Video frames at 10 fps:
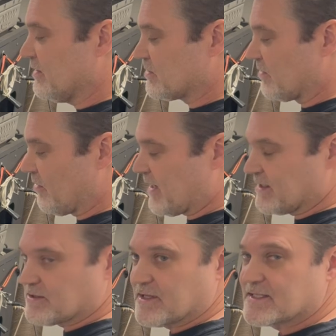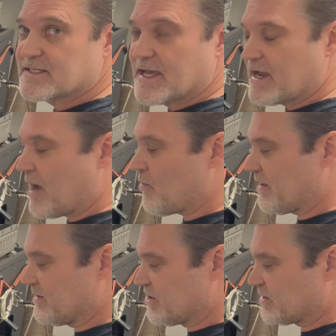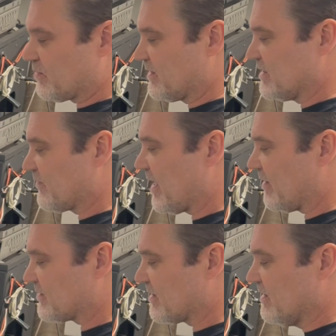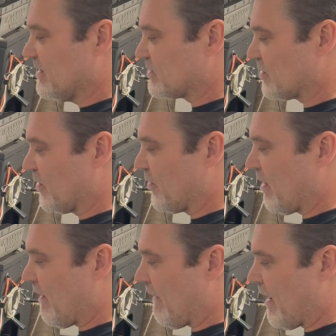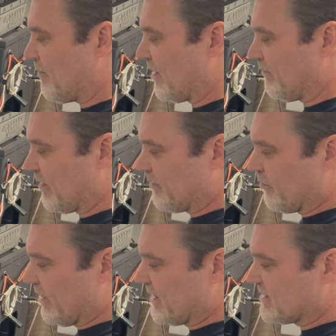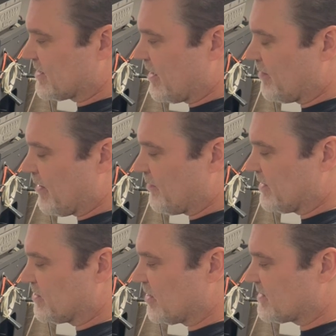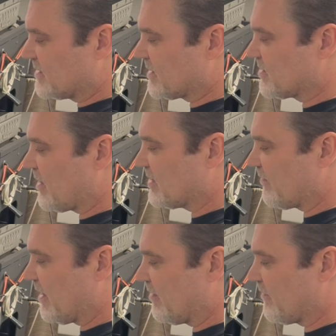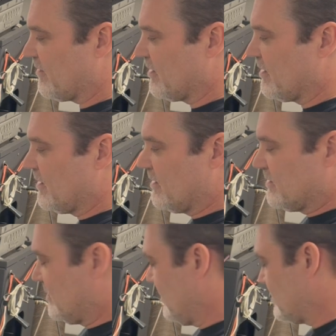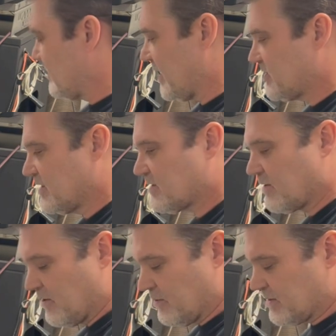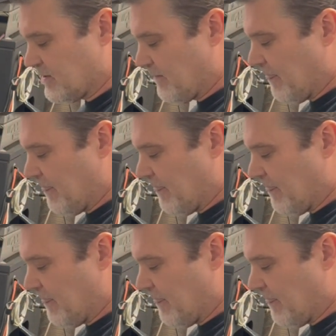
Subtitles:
So okay, so let's say I want to adjust one of these valves. So I'm going to bring this up. I'm going to adjust this exhaust valve. So that's just closed.